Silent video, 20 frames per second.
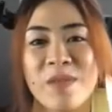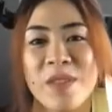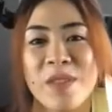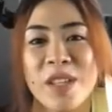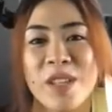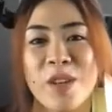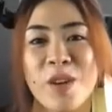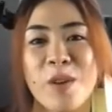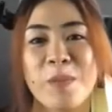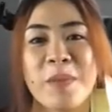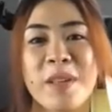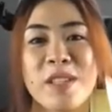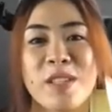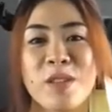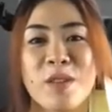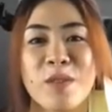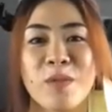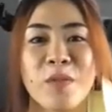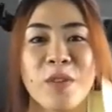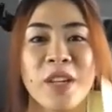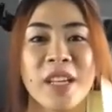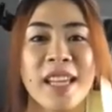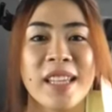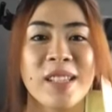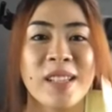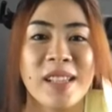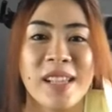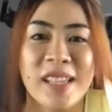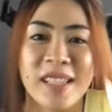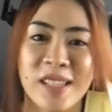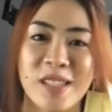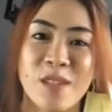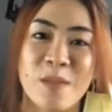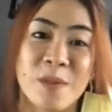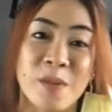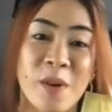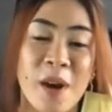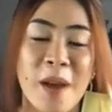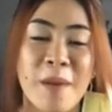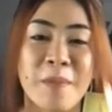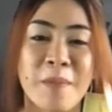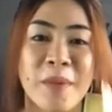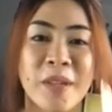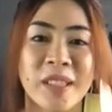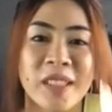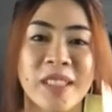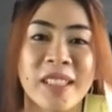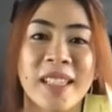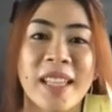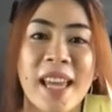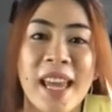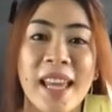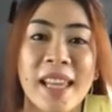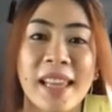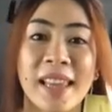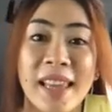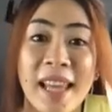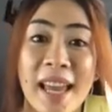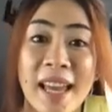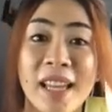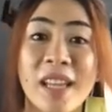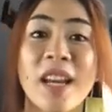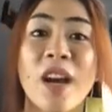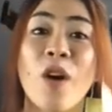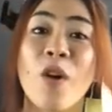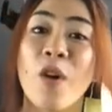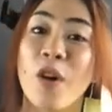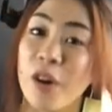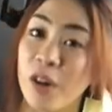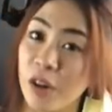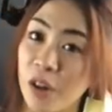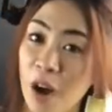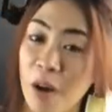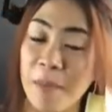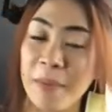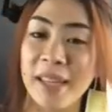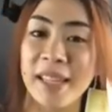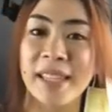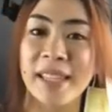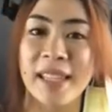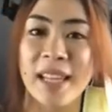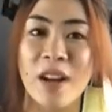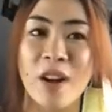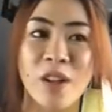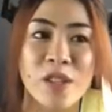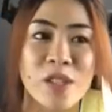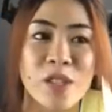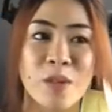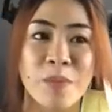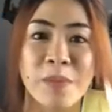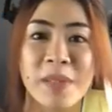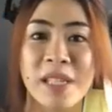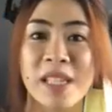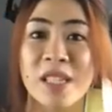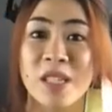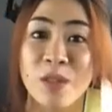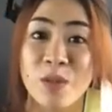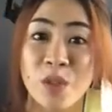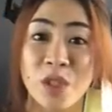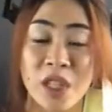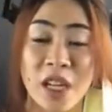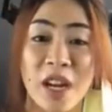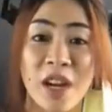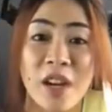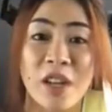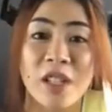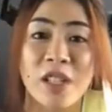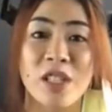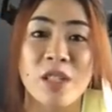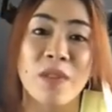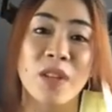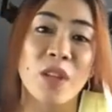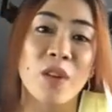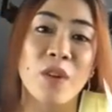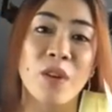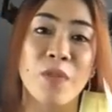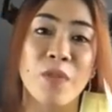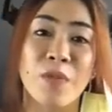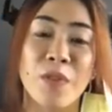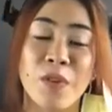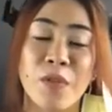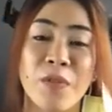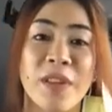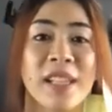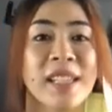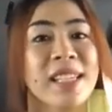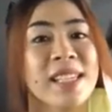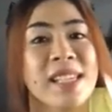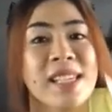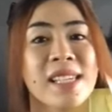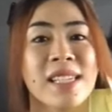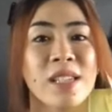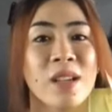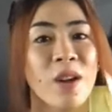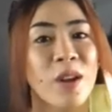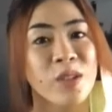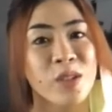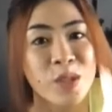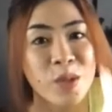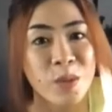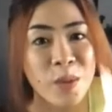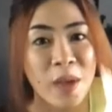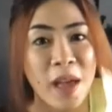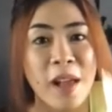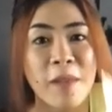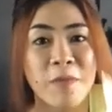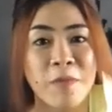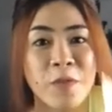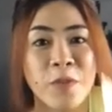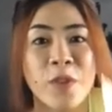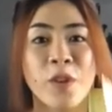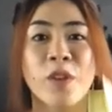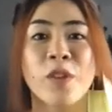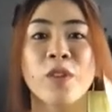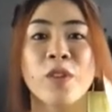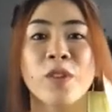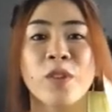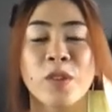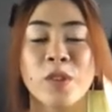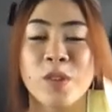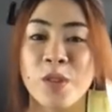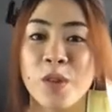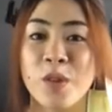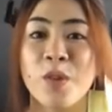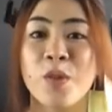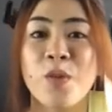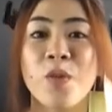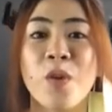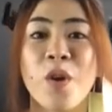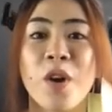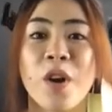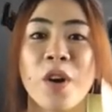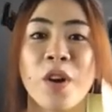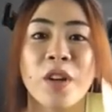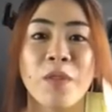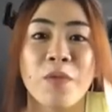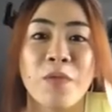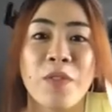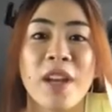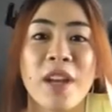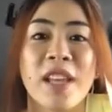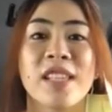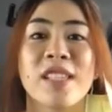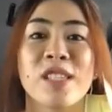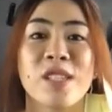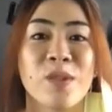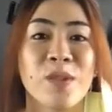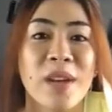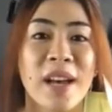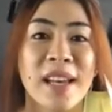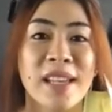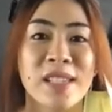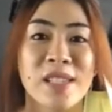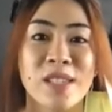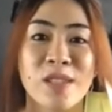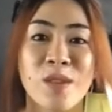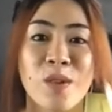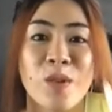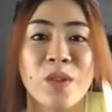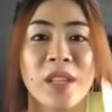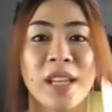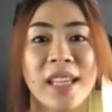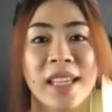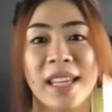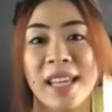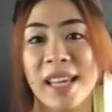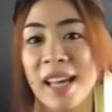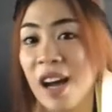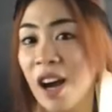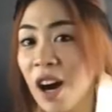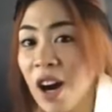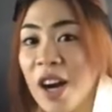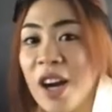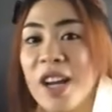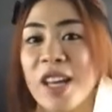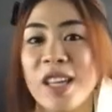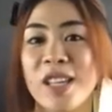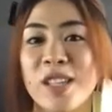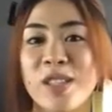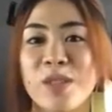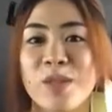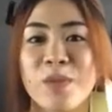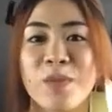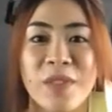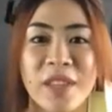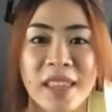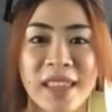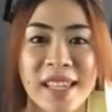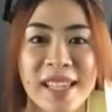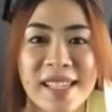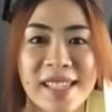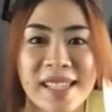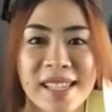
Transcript: video, please don't forget to click the subscribe button and like or comment. Also, please do share this video if you feel this is also helpful to you or the friends you guys know that are into fitness